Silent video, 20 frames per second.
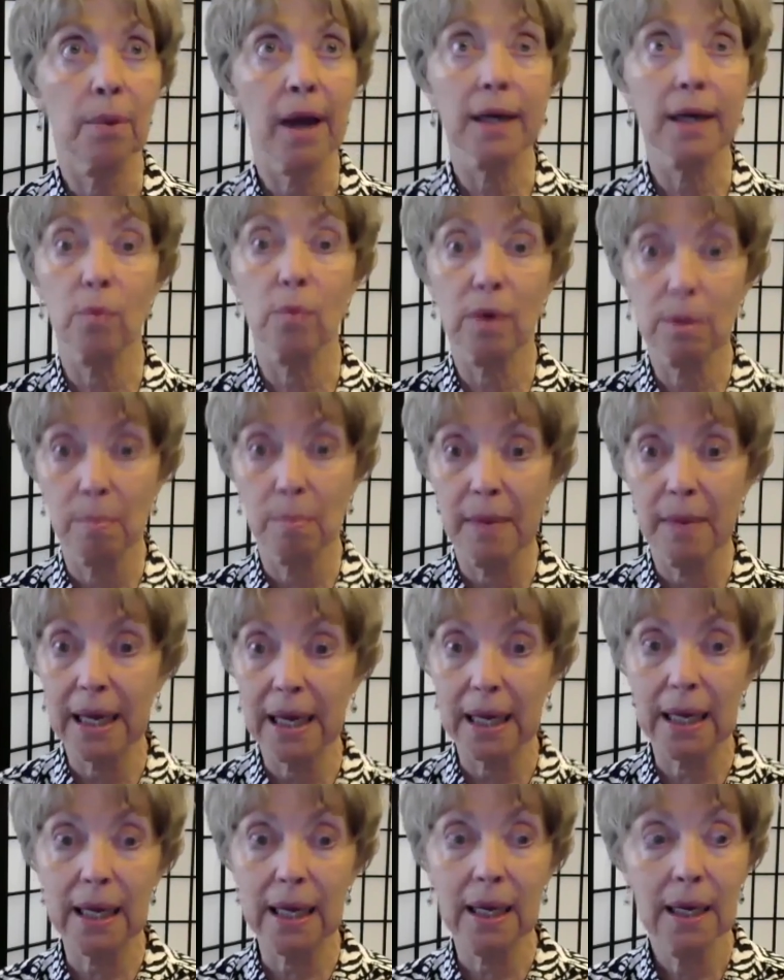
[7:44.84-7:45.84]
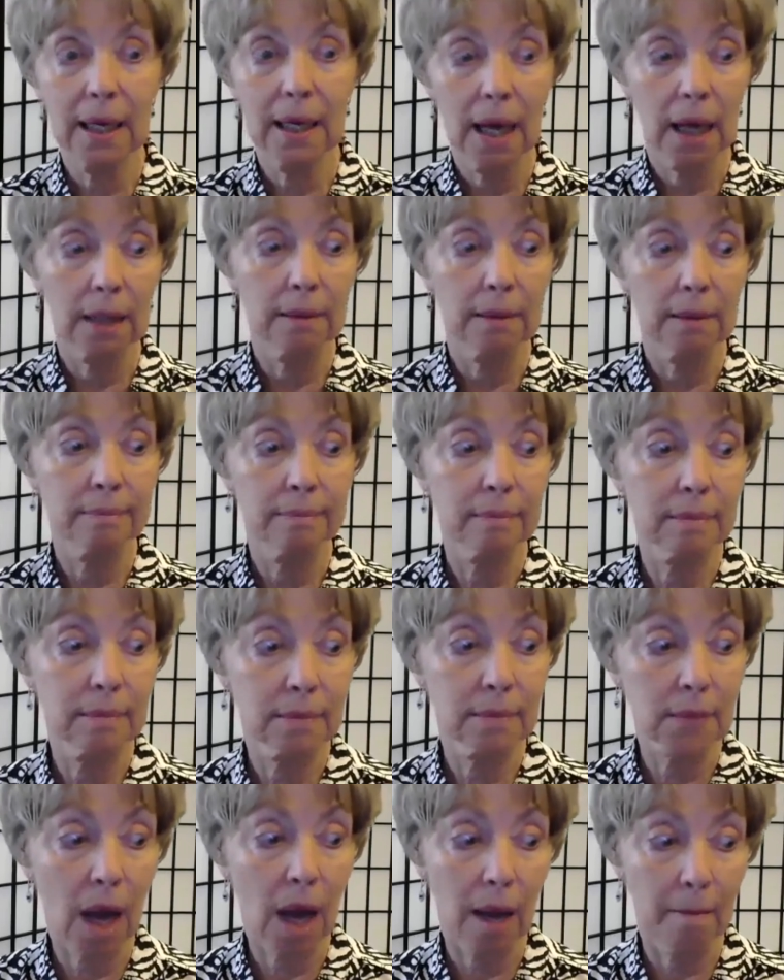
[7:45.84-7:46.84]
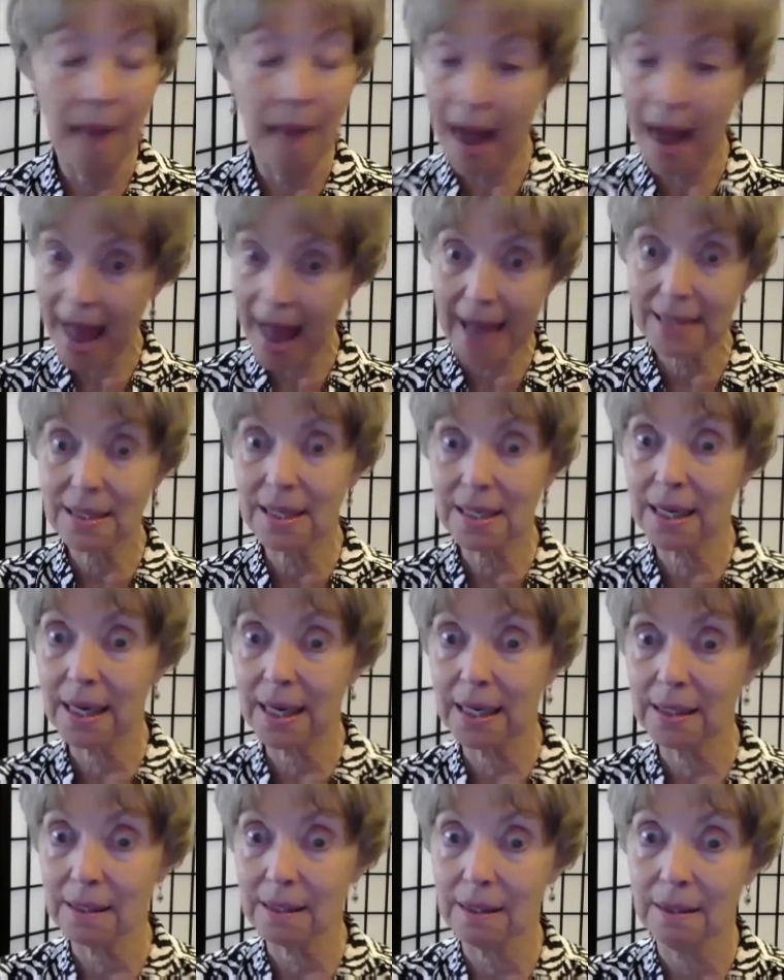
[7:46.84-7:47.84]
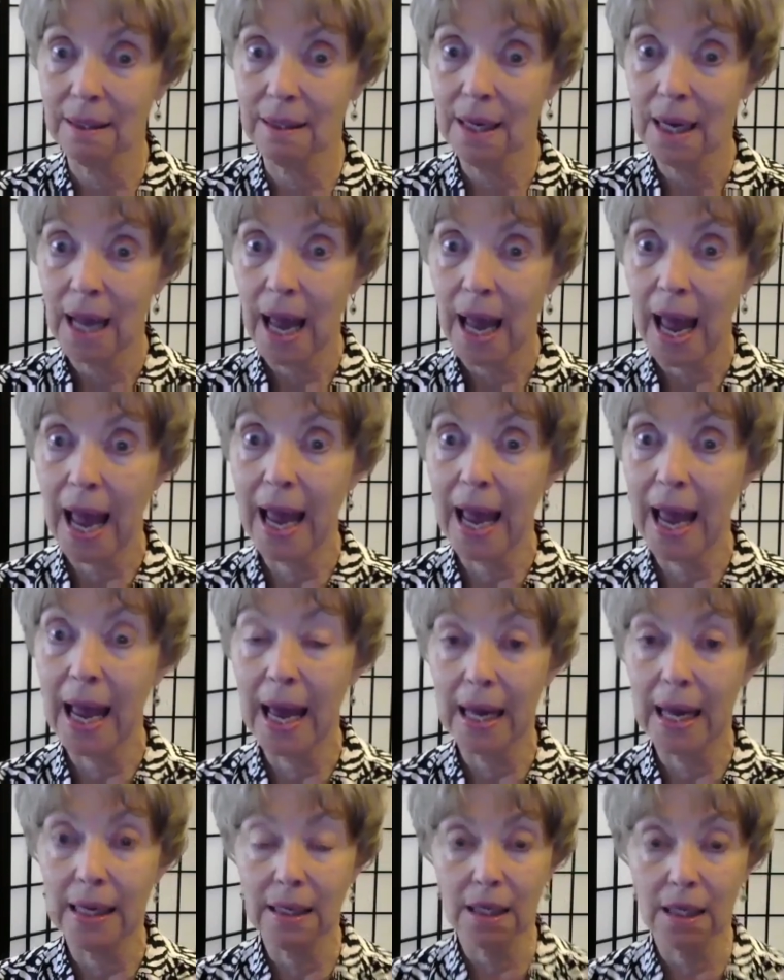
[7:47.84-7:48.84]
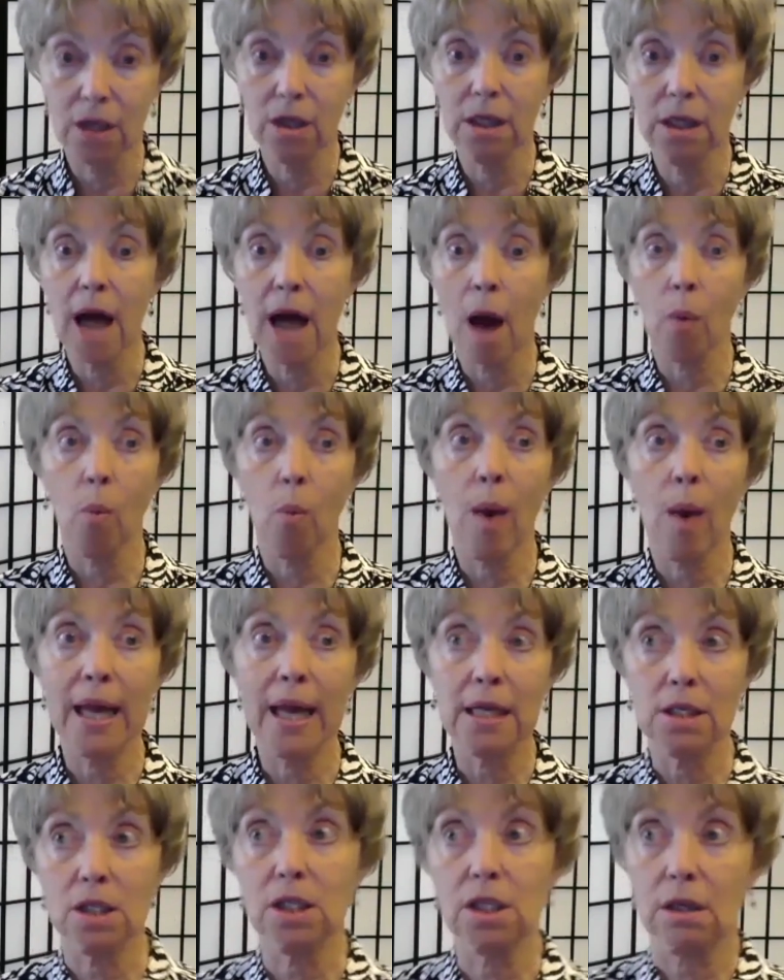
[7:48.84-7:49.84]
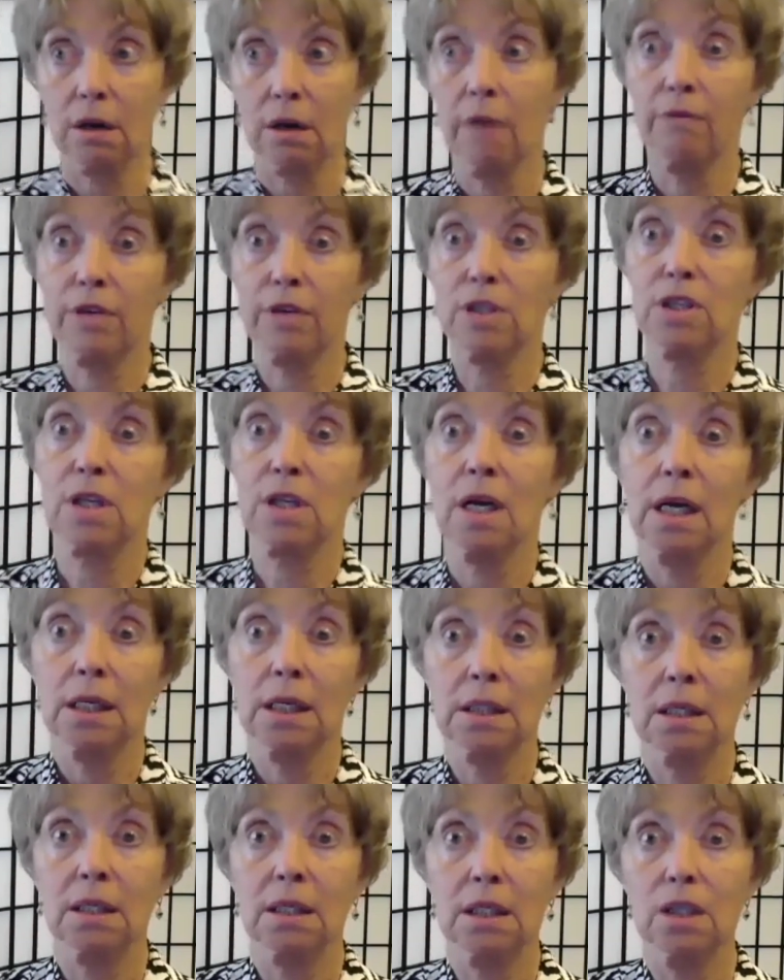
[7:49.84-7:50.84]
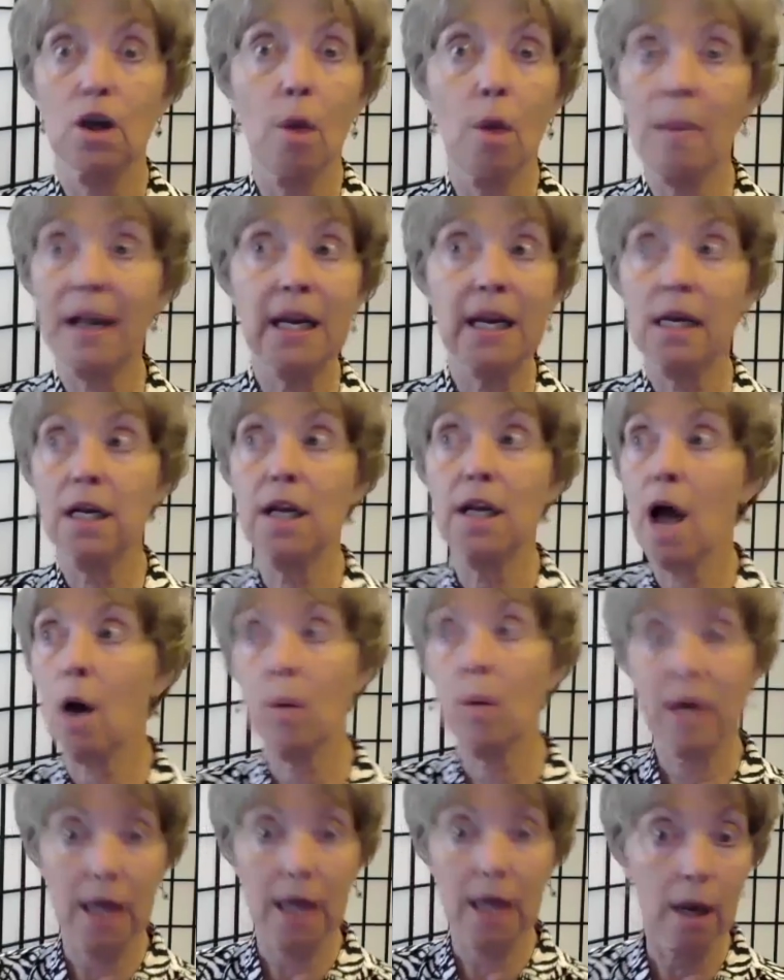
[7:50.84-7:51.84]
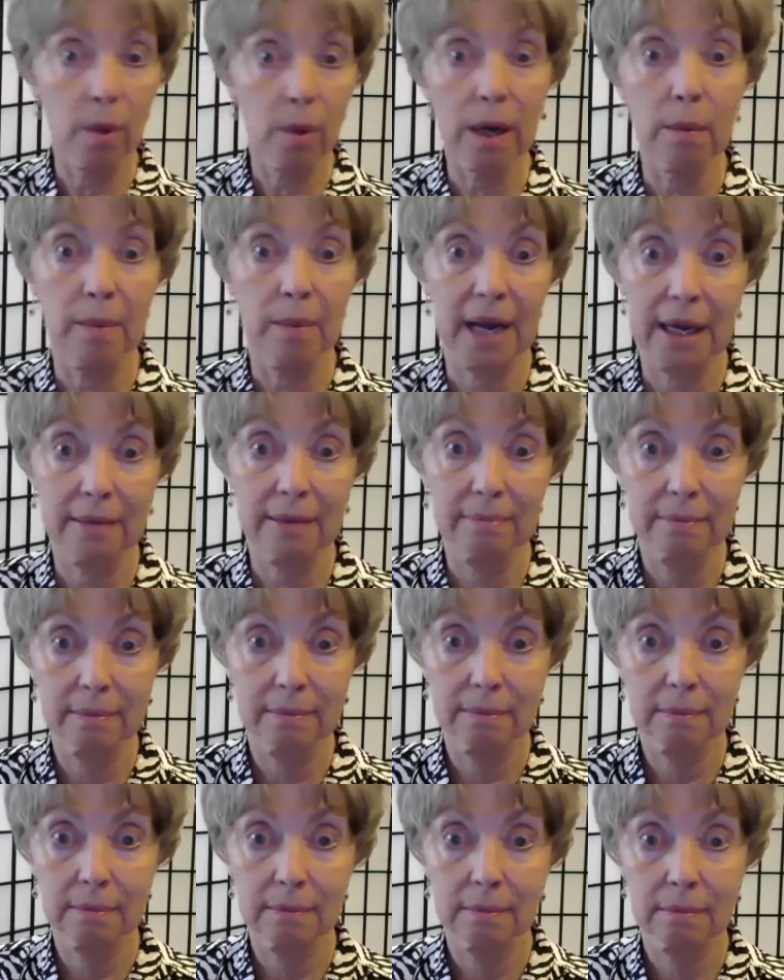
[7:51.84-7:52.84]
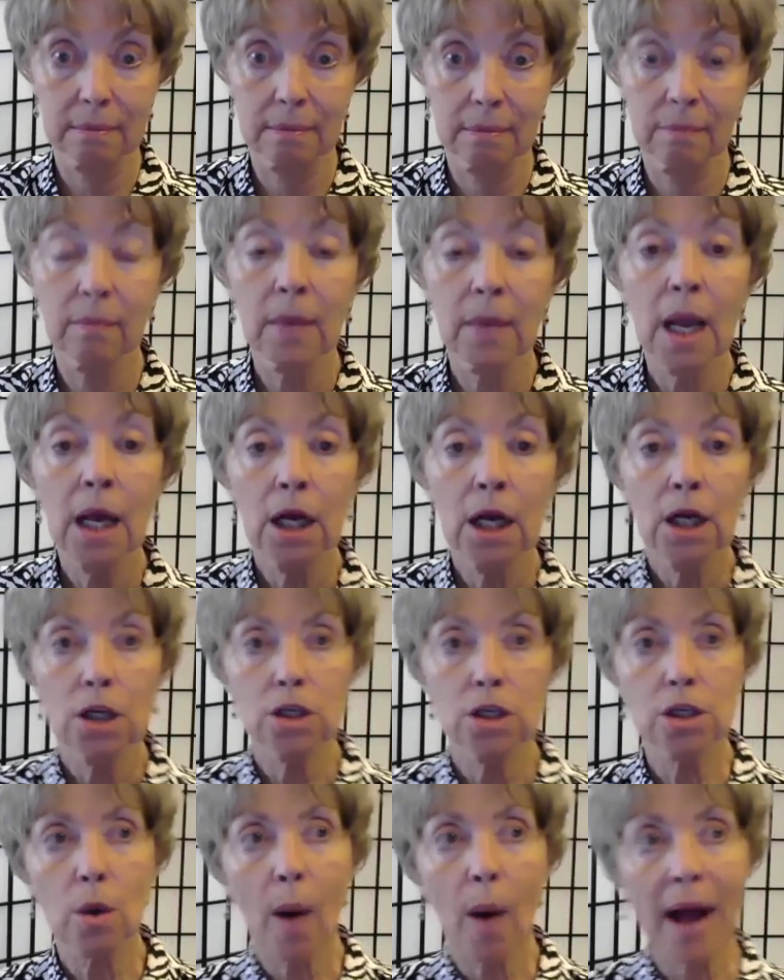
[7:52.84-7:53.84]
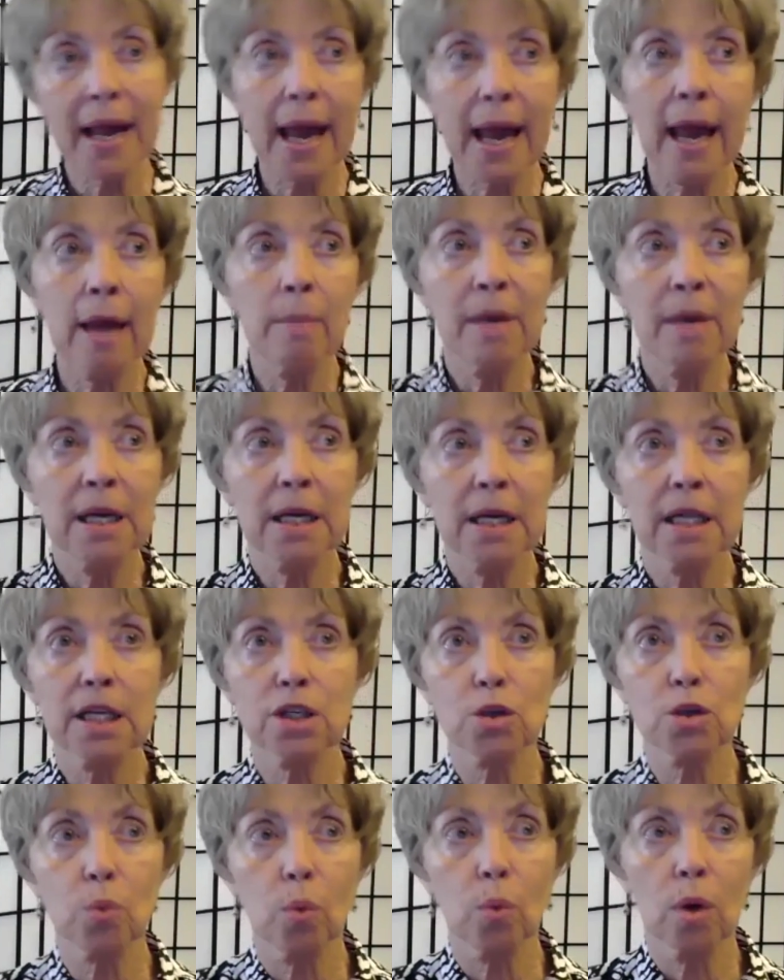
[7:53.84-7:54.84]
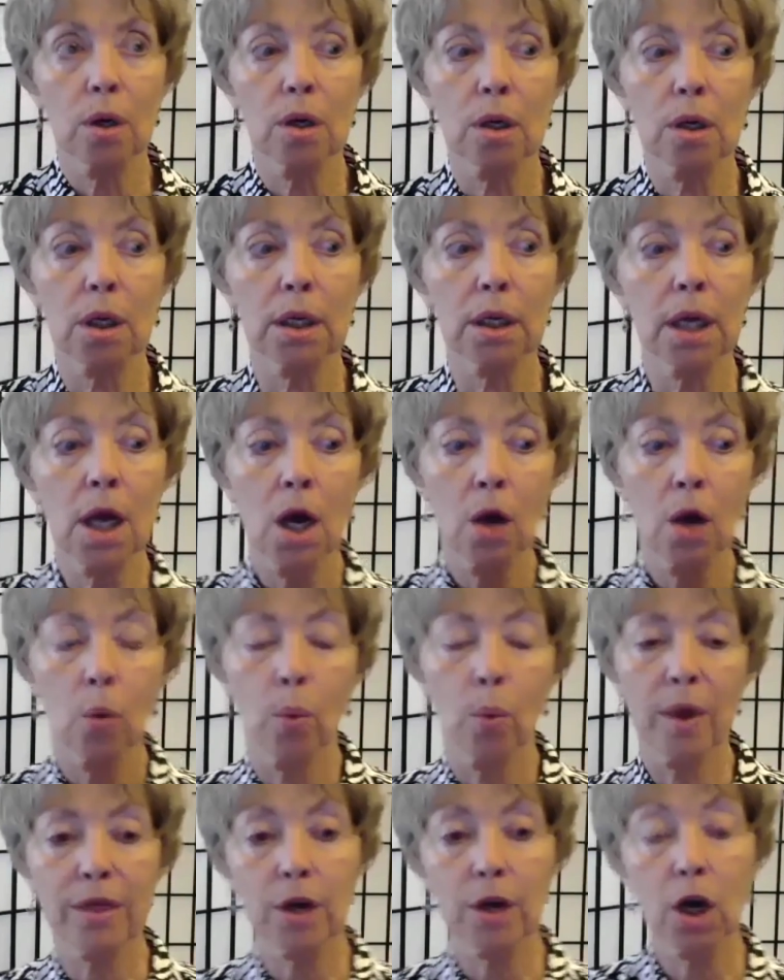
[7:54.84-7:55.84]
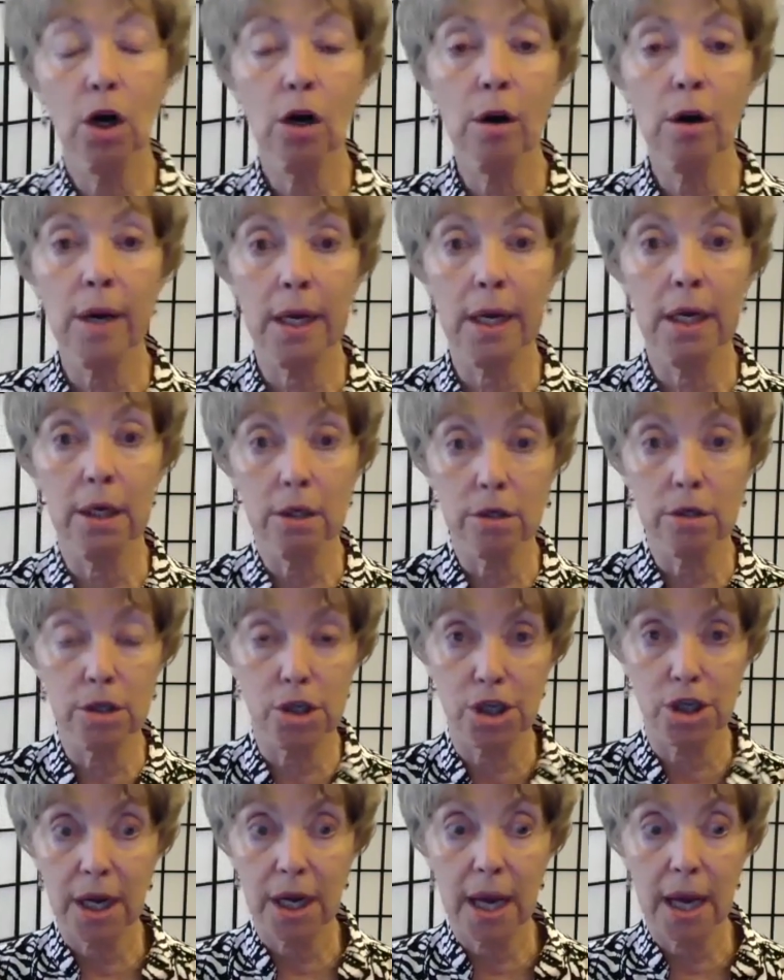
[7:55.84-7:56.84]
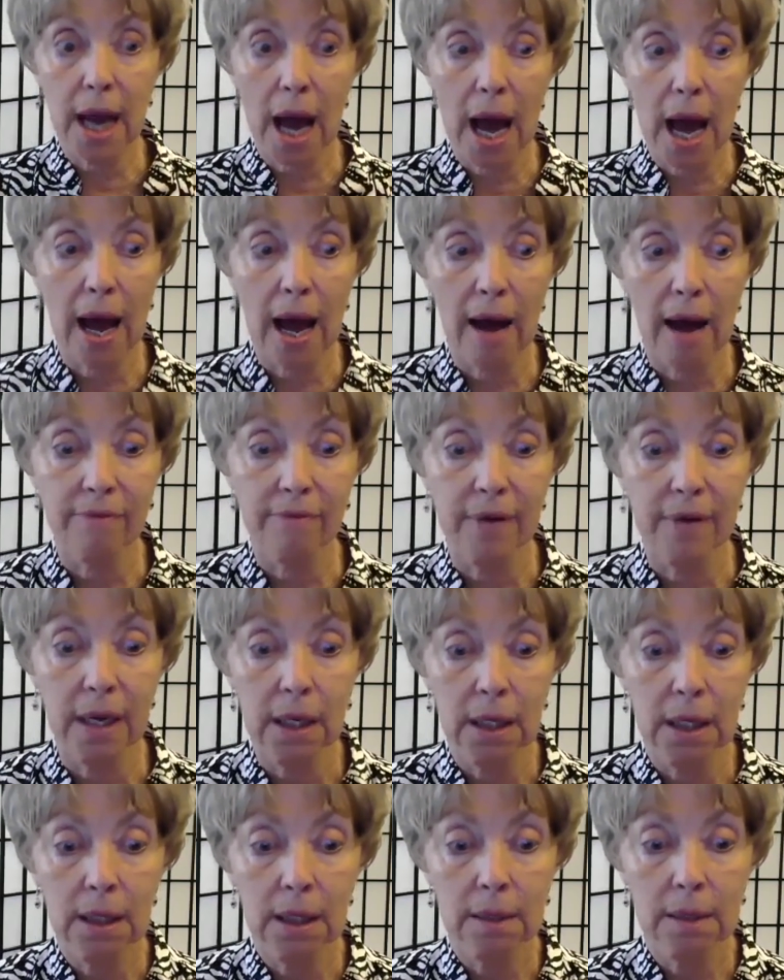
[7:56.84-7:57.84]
pregnant with me by accident and could not wait for nobody to know and get rid of me. So I came into this world with her energy of,